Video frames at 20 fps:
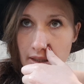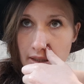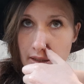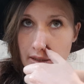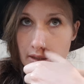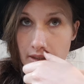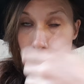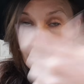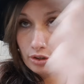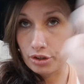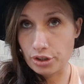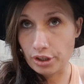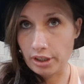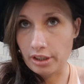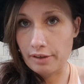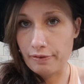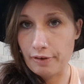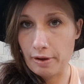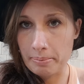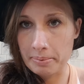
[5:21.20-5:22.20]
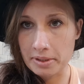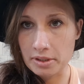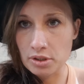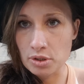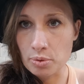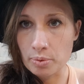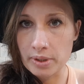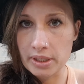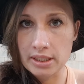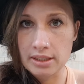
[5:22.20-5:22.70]
usually the feminine
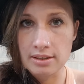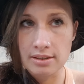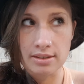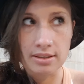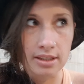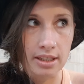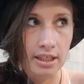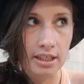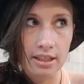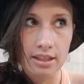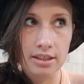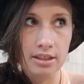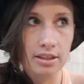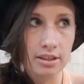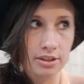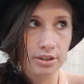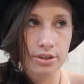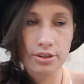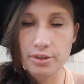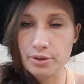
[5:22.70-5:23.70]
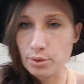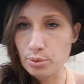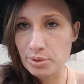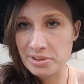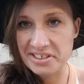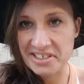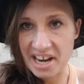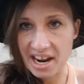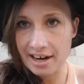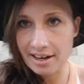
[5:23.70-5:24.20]
twin is like
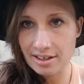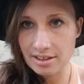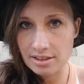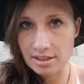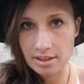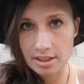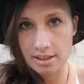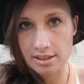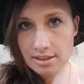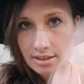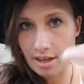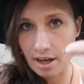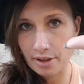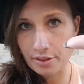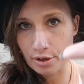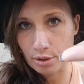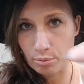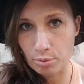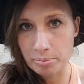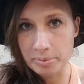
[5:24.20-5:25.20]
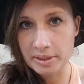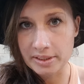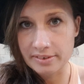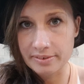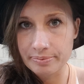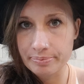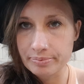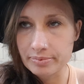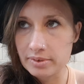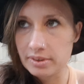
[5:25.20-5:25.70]
throwing daggers at this other woman
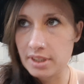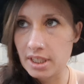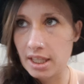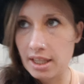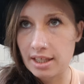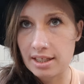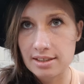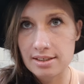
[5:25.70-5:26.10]
that